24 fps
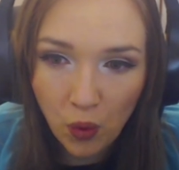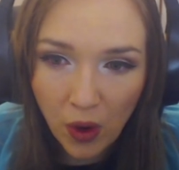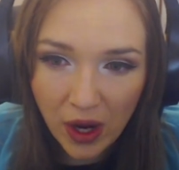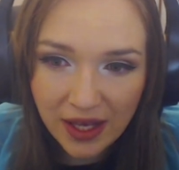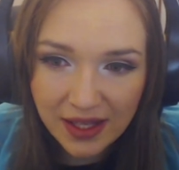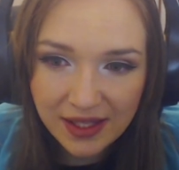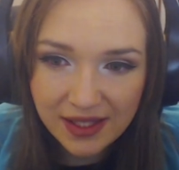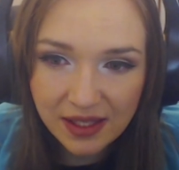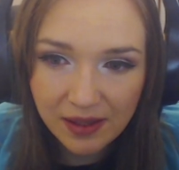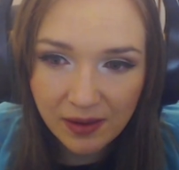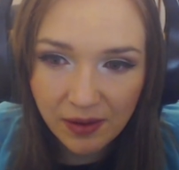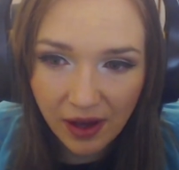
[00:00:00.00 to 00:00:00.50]

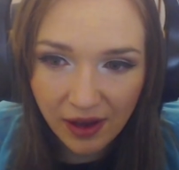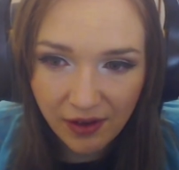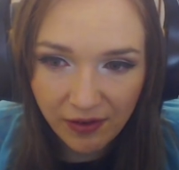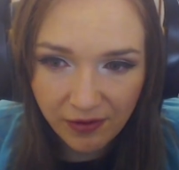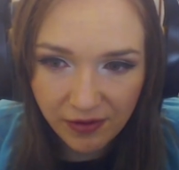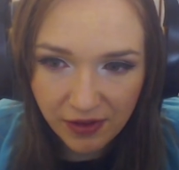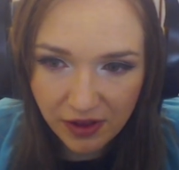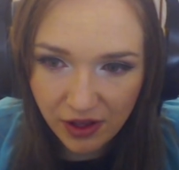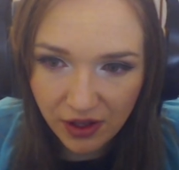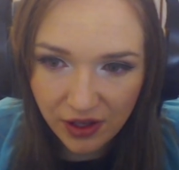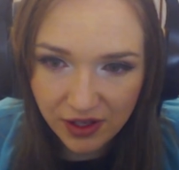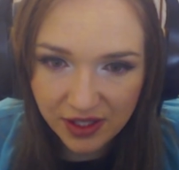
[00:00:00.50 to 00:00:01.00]
Once
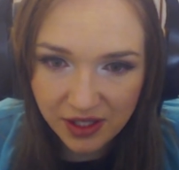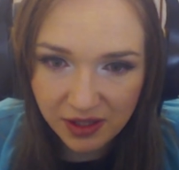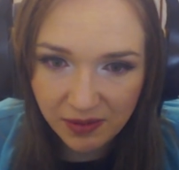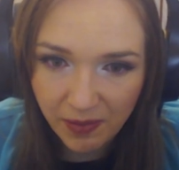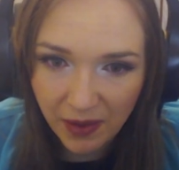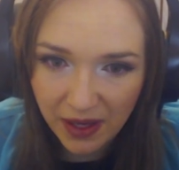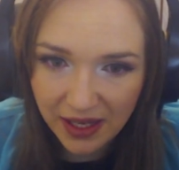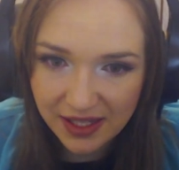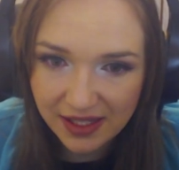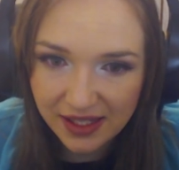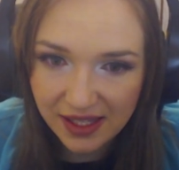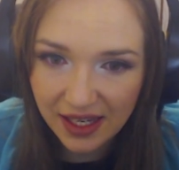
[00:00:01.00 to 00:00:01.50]

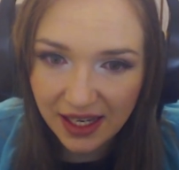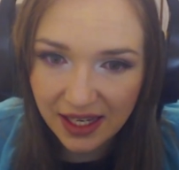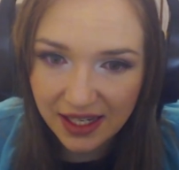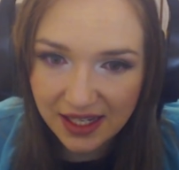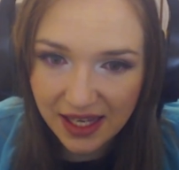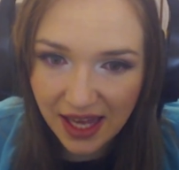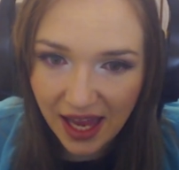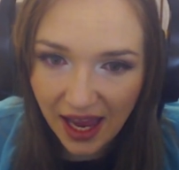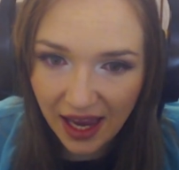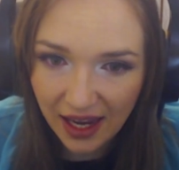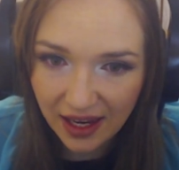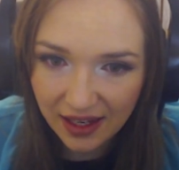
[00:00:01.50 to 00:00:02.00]
Aphelios' basic
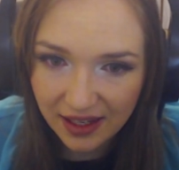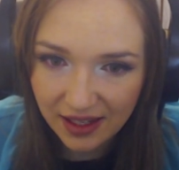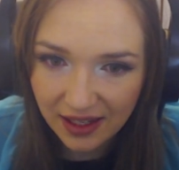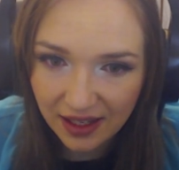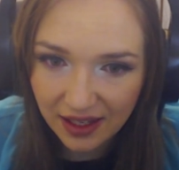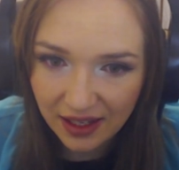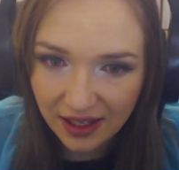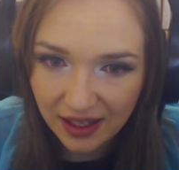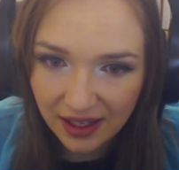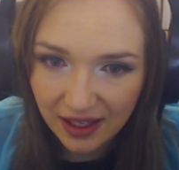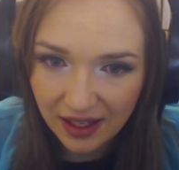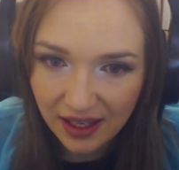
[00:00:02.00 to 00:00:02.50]
attack
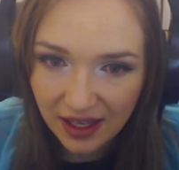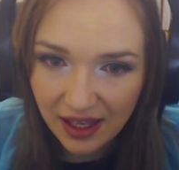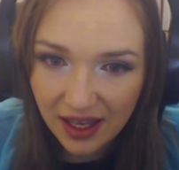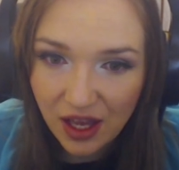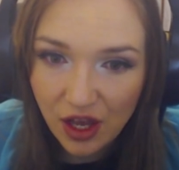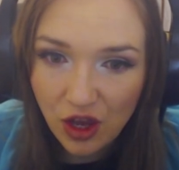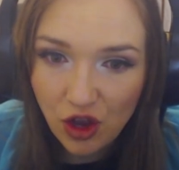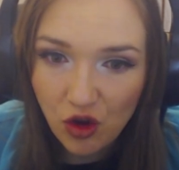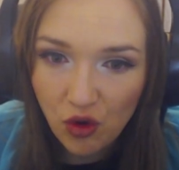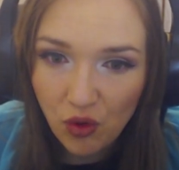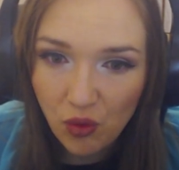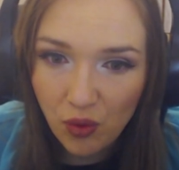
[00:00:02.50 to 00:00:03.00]

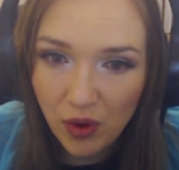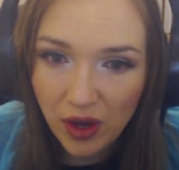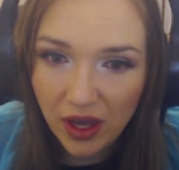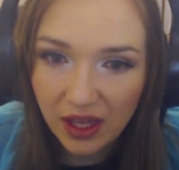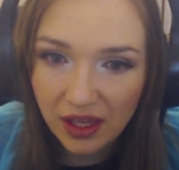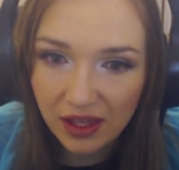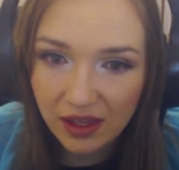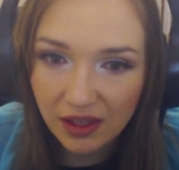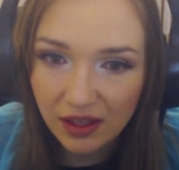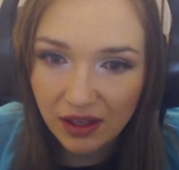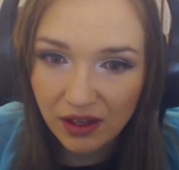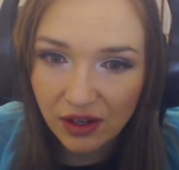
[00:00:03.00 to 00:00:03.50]

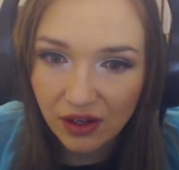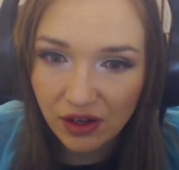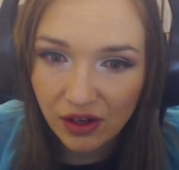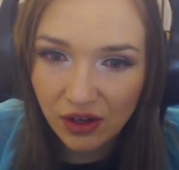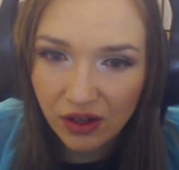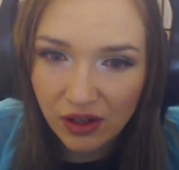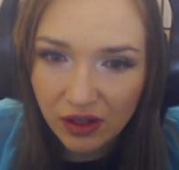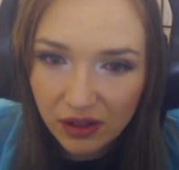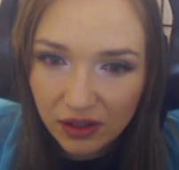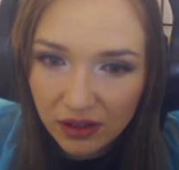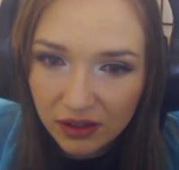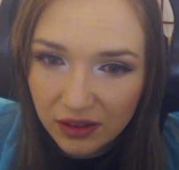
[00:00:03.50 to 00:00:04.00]
with
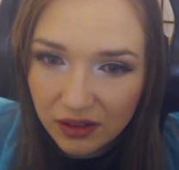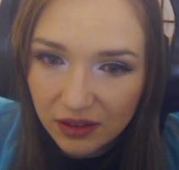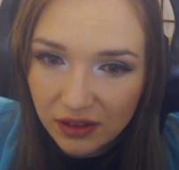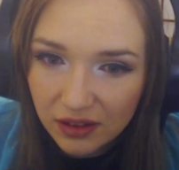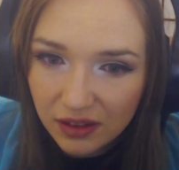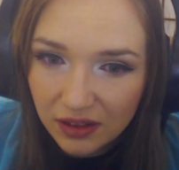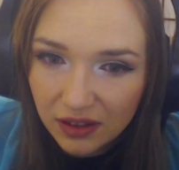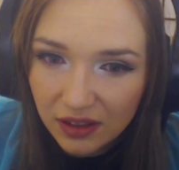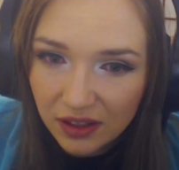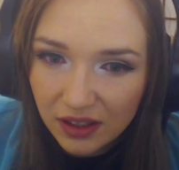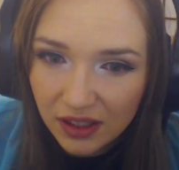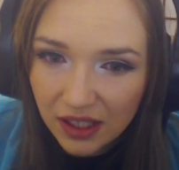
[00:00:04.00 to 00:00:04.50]

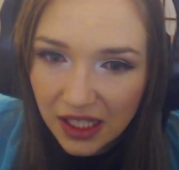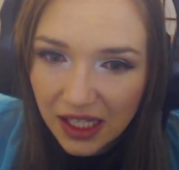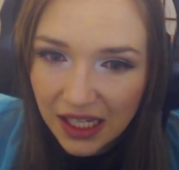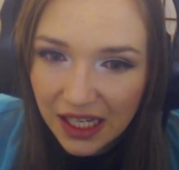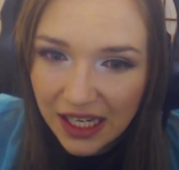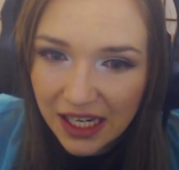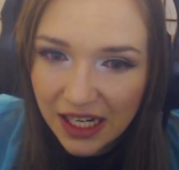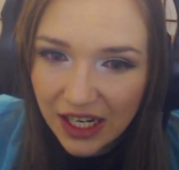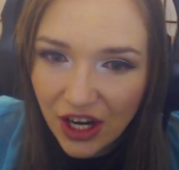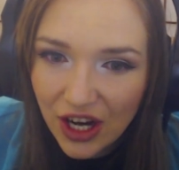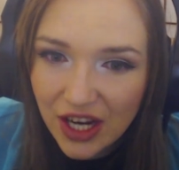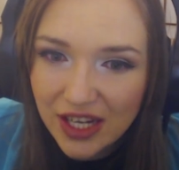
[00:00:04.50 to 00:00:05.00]

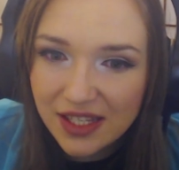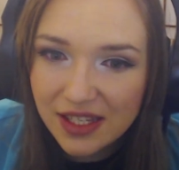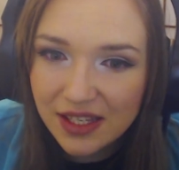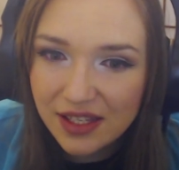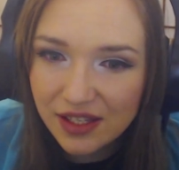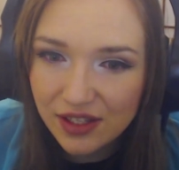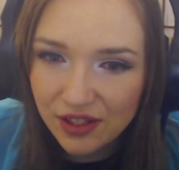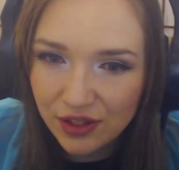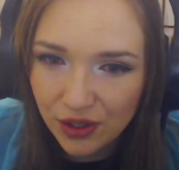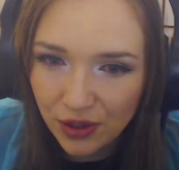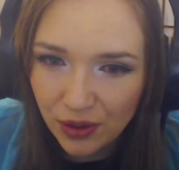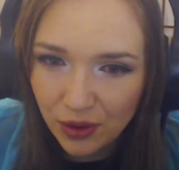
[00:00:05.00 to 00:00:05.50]

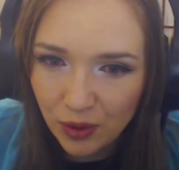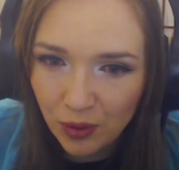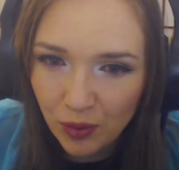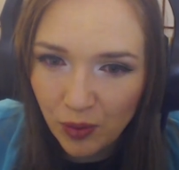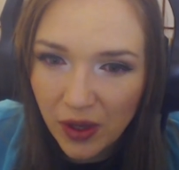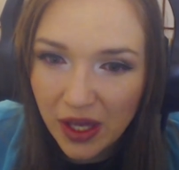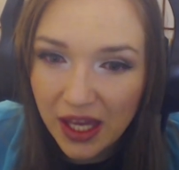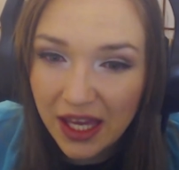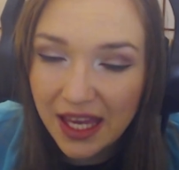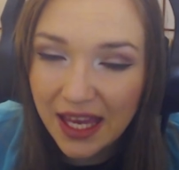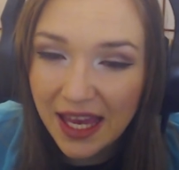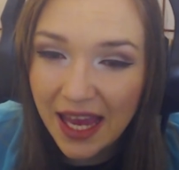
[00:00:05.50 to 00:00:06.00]

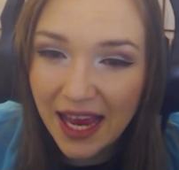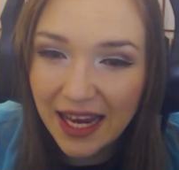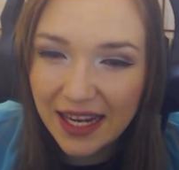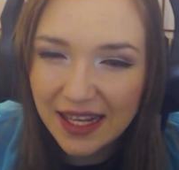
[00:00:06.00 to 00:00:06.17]
Crescendum,